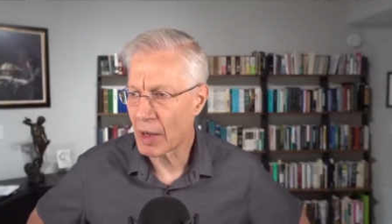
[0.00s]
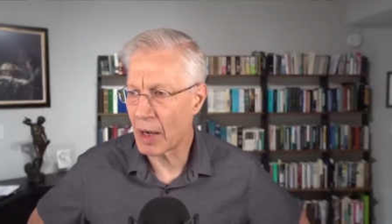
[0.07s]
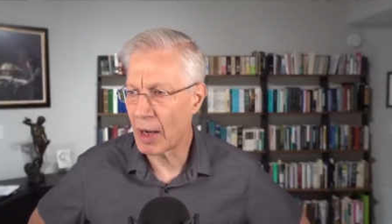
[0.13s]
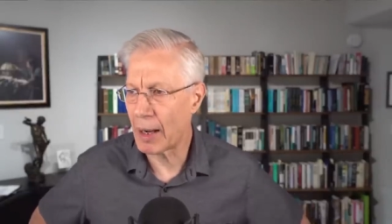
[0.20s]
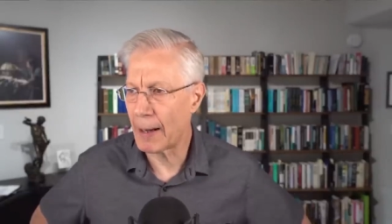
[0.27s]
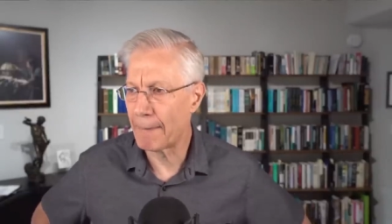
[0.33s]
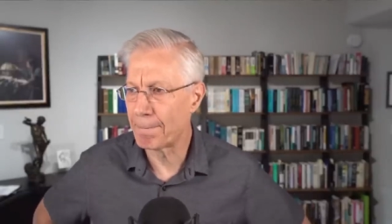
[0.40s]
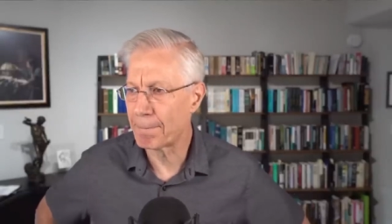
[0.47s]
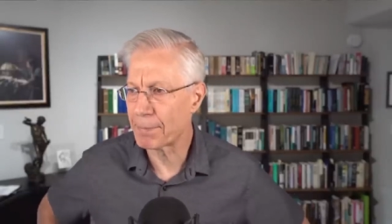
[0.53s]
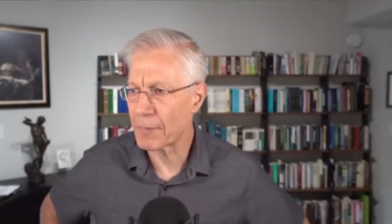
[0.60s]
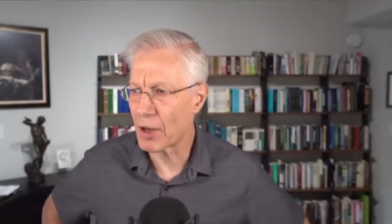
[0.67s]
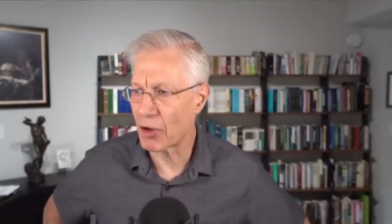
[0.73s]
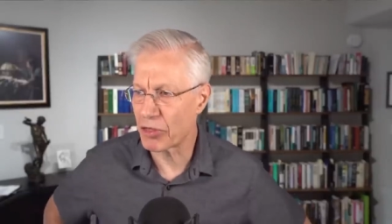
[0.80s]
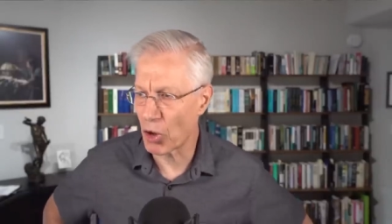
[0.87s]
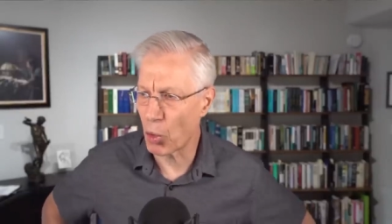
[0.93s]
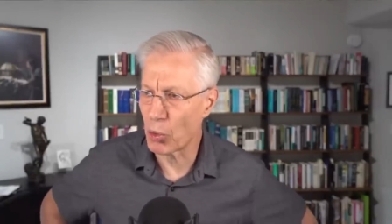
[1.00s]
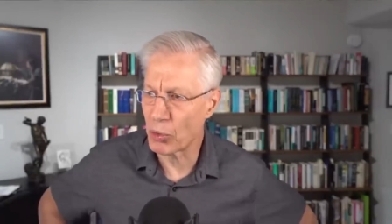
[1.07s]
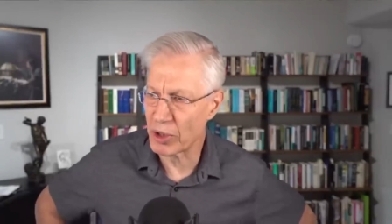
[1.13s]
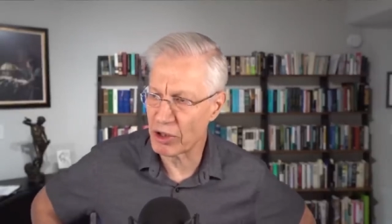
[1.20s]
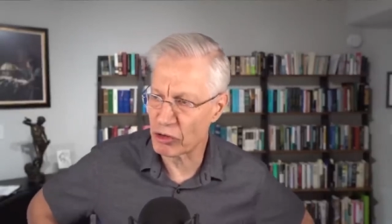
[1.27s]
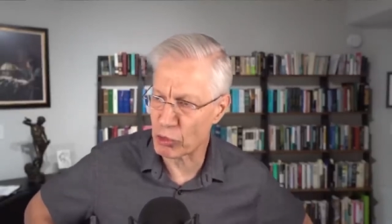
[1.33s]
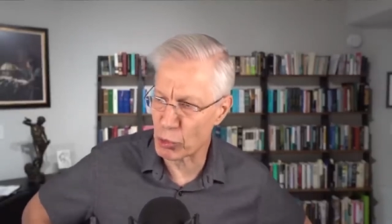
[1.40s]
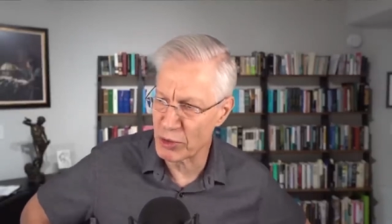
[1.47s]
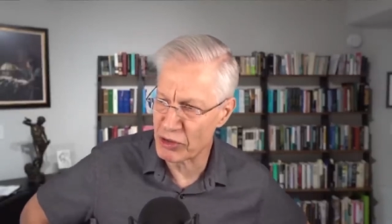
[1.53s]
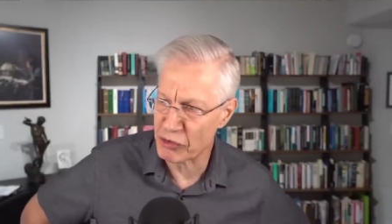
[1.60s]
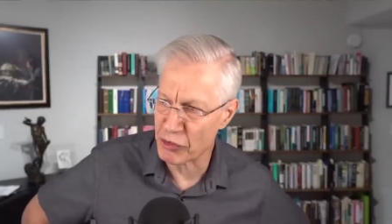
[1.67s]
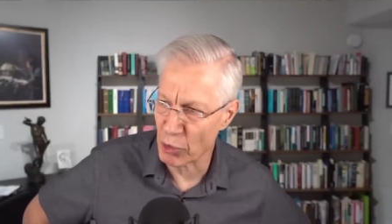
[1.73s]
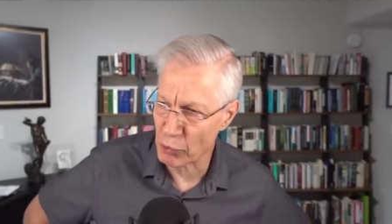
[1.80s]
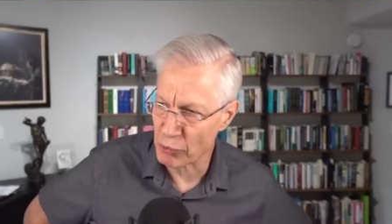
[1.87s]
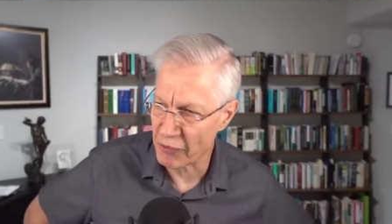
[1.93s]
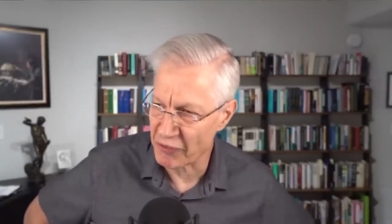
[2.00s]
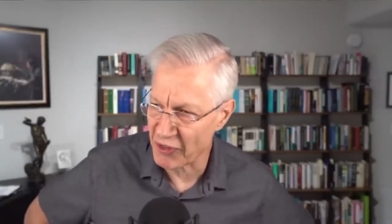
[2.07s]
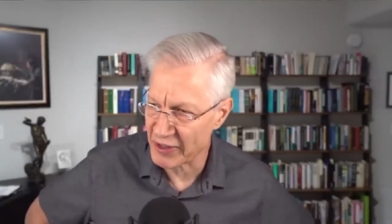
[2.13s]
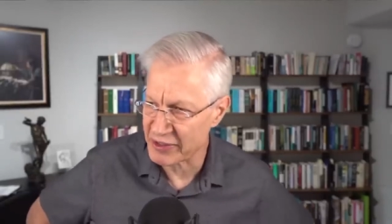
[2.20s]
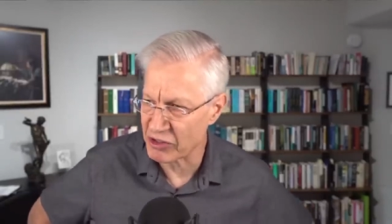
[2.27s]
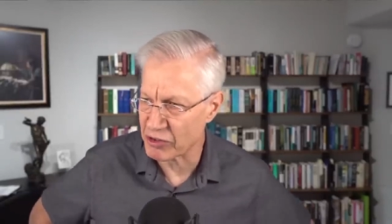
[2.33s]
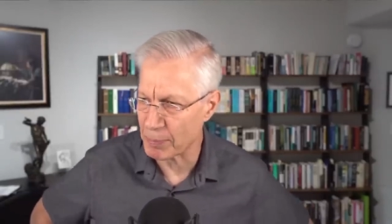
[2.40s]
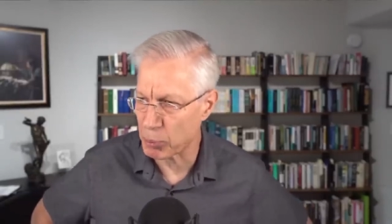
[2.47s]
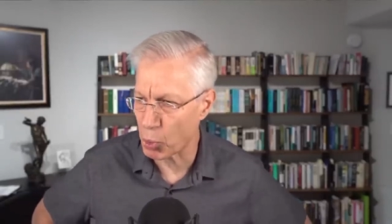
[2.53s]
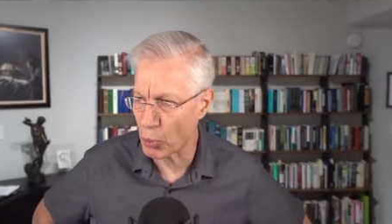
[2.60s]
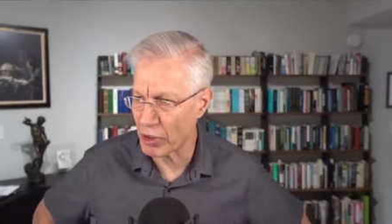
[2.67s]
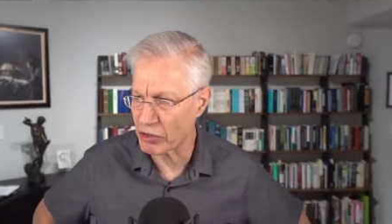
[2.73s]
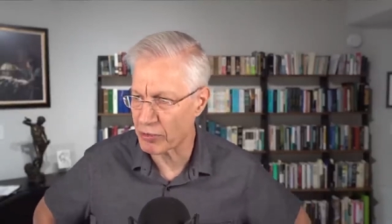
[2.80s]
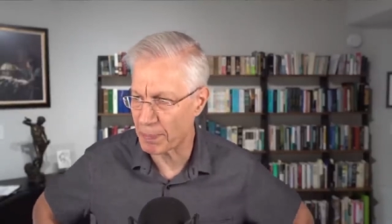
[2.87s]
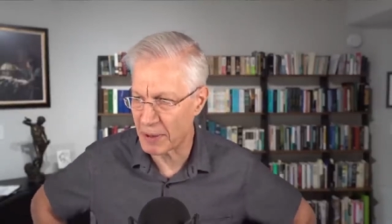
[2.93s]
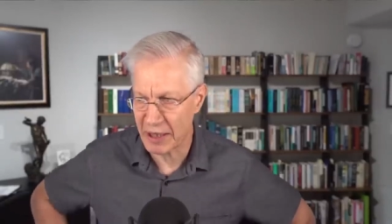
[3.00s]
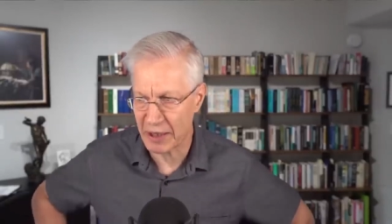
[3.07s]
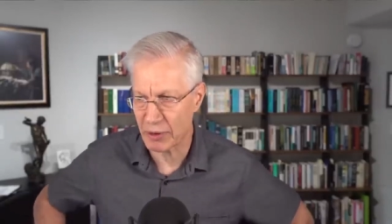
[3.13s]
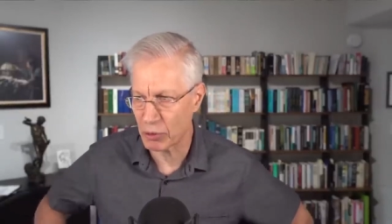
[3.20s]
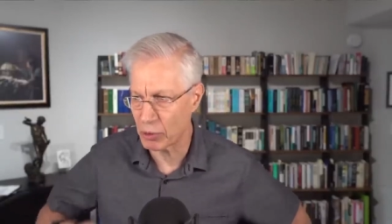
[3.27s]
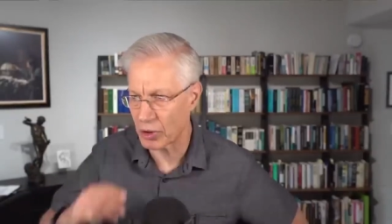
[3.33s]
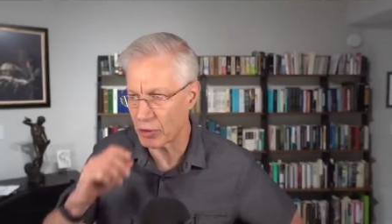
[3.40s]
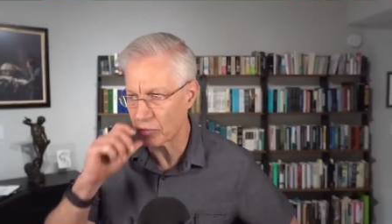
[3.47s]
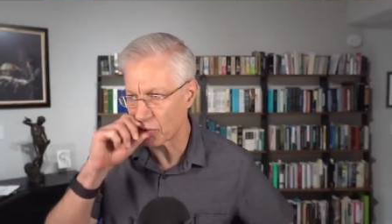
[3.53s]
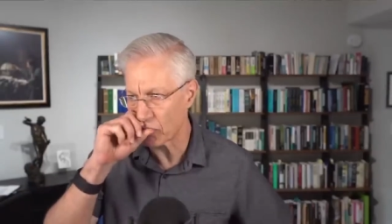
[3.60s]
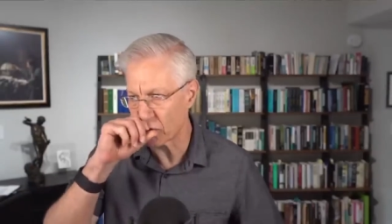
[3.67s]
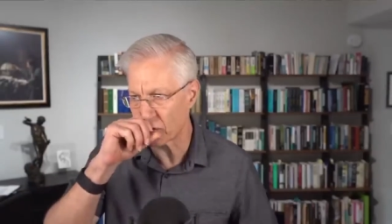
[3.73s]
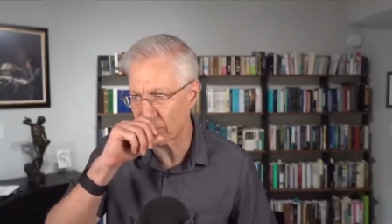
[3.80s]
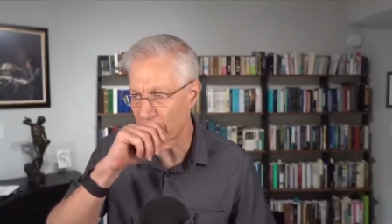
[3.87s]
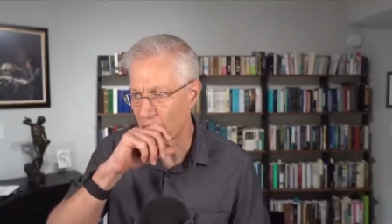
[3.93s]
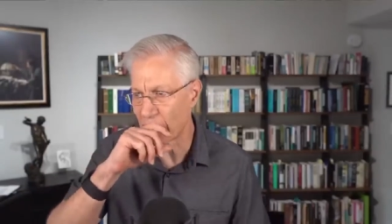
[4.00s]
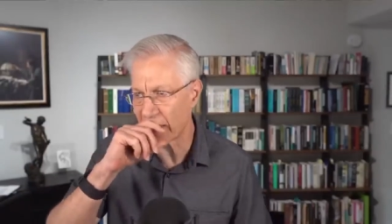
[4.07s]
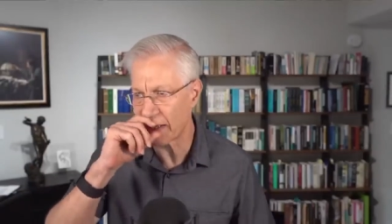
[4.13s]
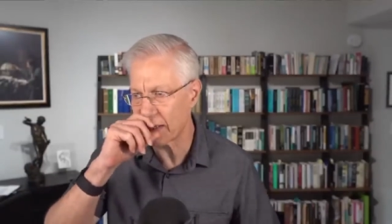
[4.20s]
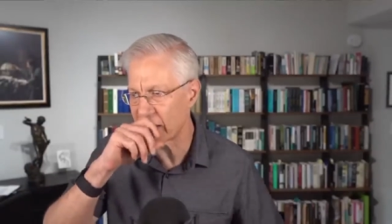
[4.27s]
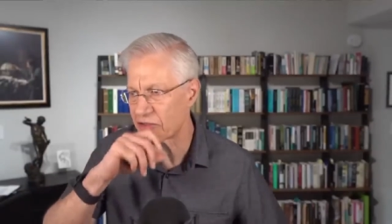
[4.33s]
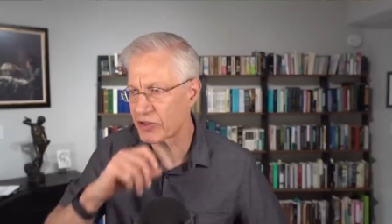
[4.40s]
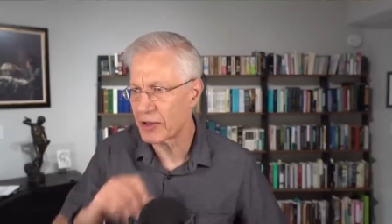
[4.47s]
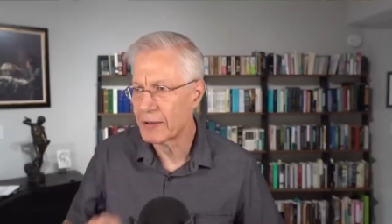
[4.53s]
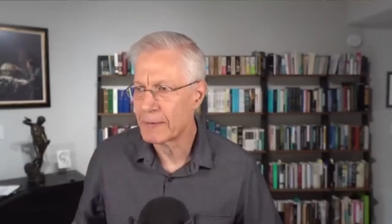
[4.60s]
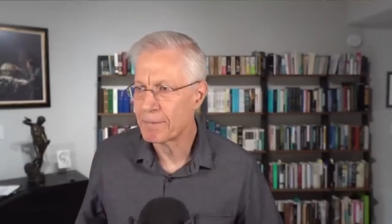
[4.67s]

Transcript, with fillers: Um, although his tweets don't reflect his employer's opinion. Who knows who his employer is?